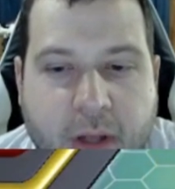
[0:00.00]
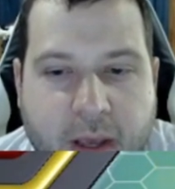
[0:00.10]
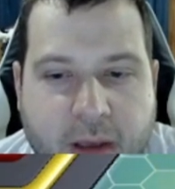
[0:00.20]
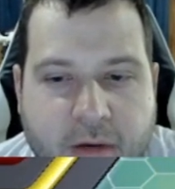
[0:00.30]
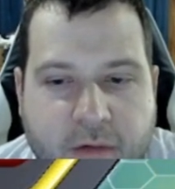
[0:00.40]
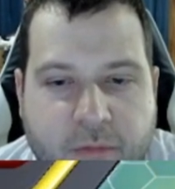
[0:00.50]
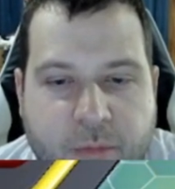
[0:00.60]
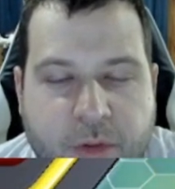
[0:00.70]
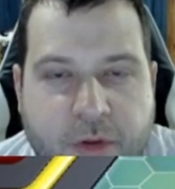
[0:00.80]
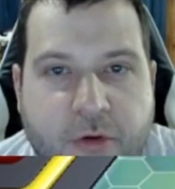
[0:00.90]
have
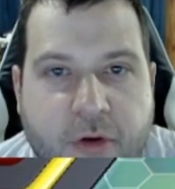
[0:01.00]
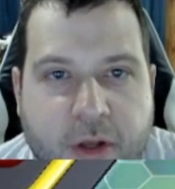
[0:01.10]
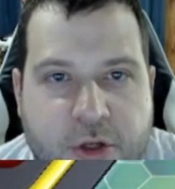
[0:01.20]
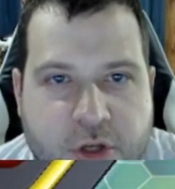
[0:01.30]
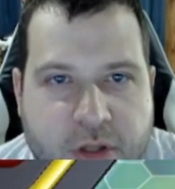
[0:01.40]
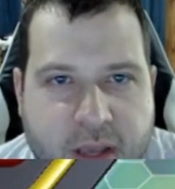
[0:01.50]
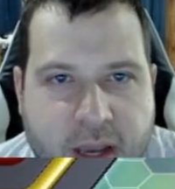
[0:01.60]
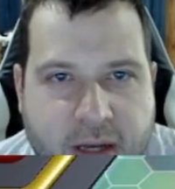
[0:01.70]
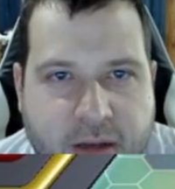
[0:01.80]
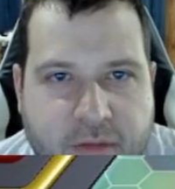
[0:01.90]
put the Greninja in the
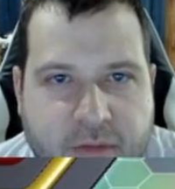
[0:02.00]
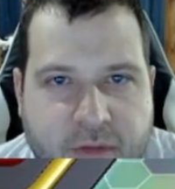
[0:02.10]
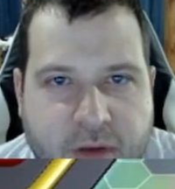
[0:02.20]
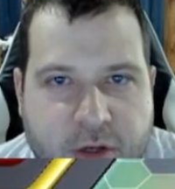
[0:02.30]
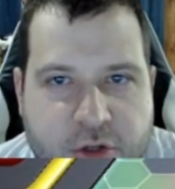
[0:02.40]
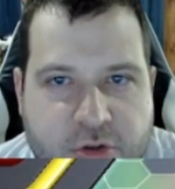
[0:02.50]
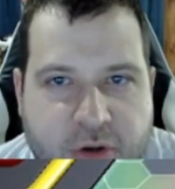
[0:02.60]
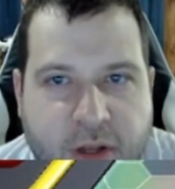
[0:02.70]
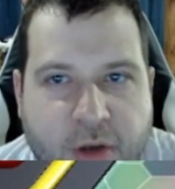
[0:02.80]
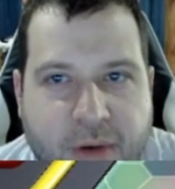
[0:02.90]
active and just
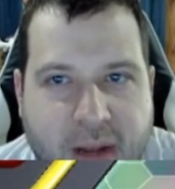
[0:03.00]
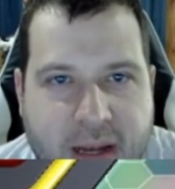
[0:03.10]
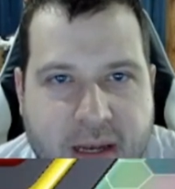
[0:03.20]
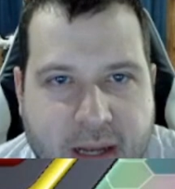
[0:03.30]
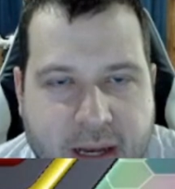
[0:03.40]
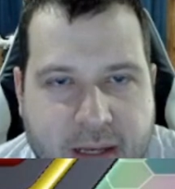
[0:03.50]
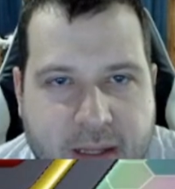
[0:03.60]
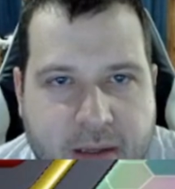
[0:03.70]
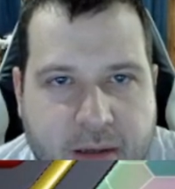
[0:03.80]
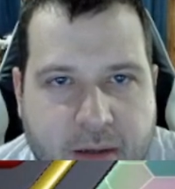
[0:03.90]
tried to go 90-90.